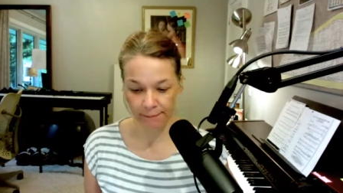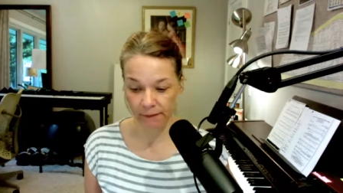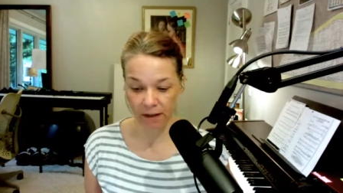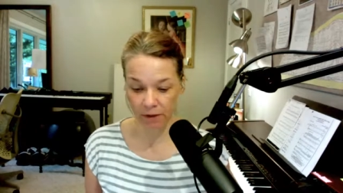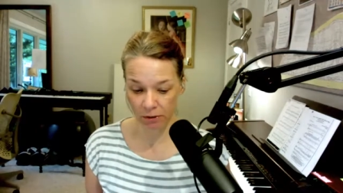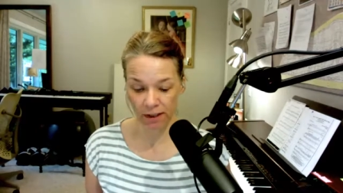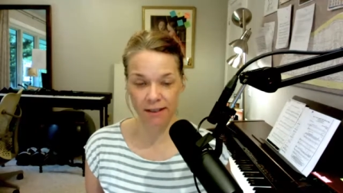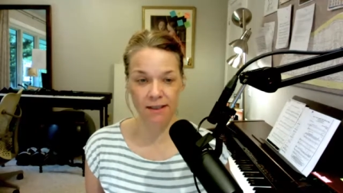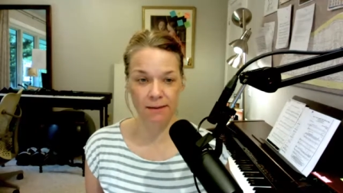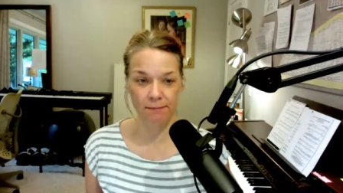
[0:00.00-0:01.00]
if you
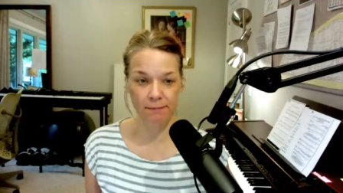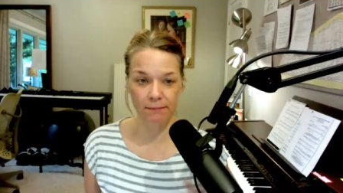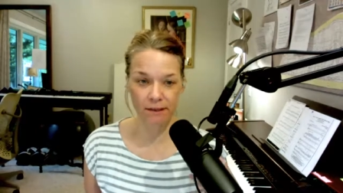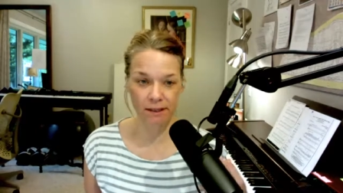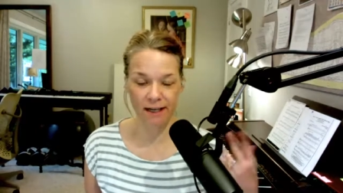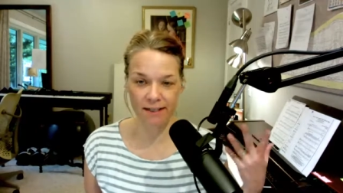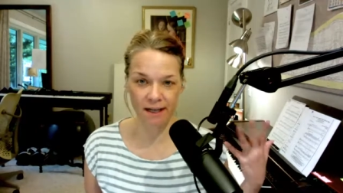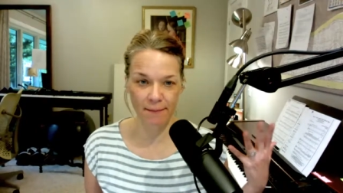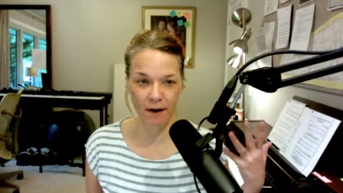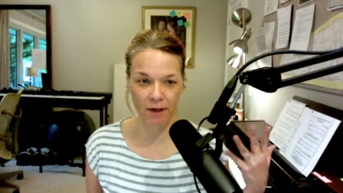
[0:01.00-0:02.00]
need to
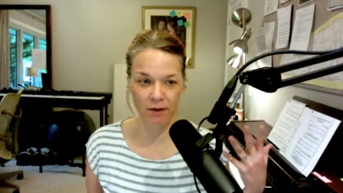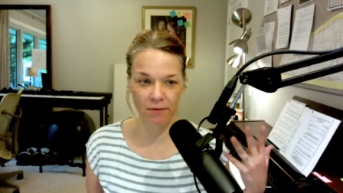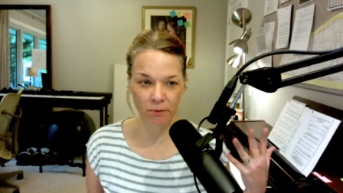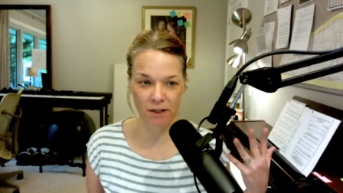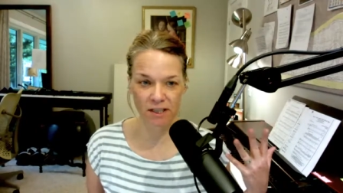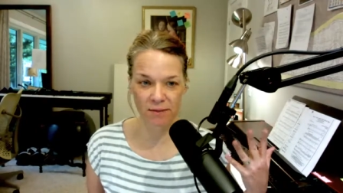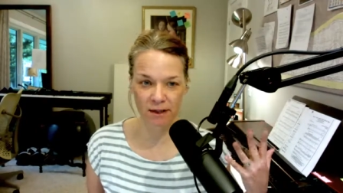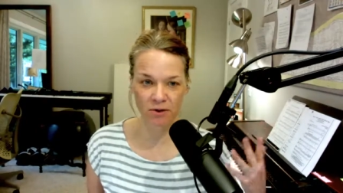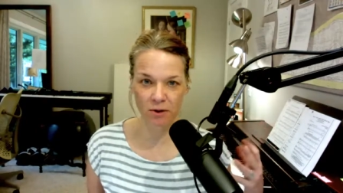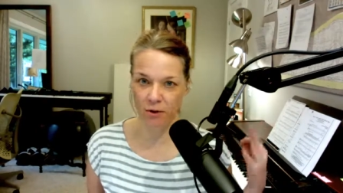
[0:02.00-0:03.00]
test that part of your voice and
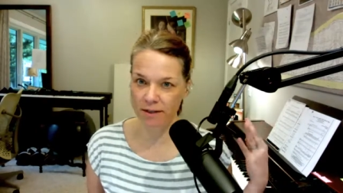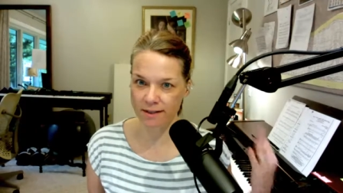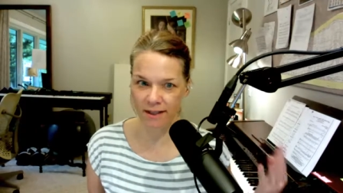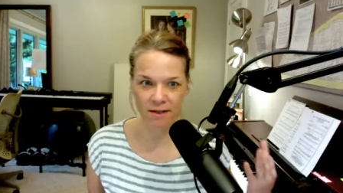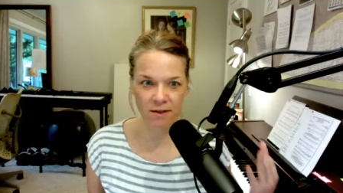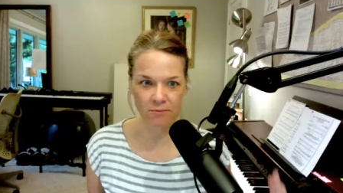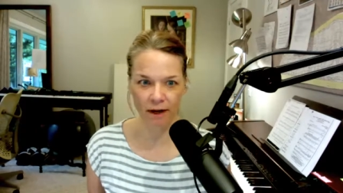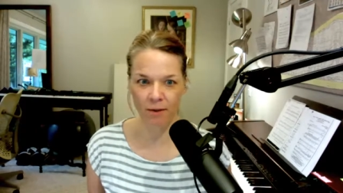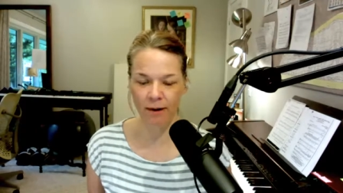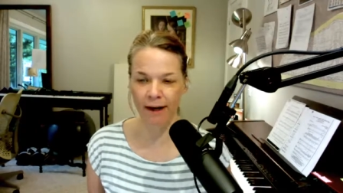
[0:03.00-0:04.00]
make sure it works, test it
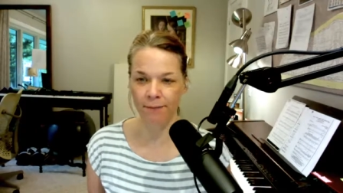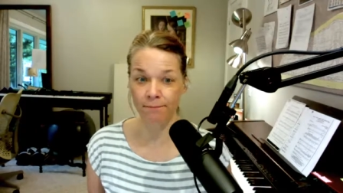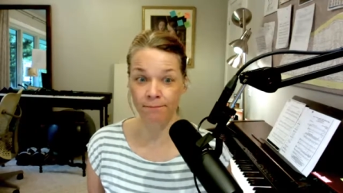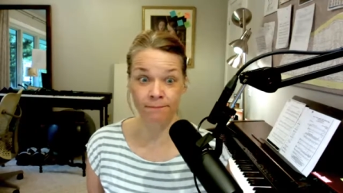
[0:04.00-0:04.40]
right away.